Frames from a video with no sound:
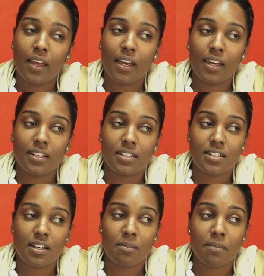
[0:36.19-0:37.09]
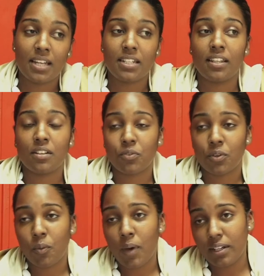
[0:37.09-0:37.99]
And um, I did that
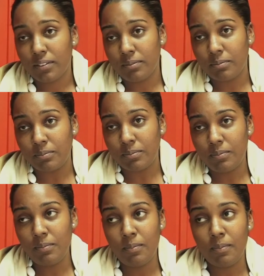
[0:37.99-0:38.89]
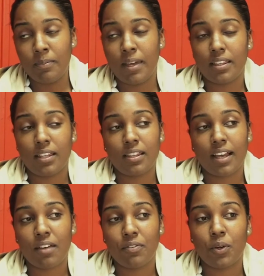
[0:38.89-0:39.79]
for a while. And then the
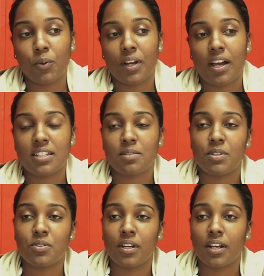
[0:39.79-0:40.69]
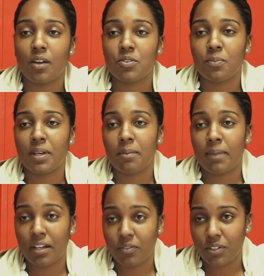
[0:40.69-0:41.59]
cafe owner asked me to learn how to make a
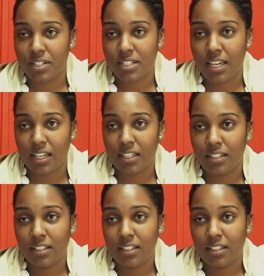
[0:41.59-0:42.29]
black forest cake.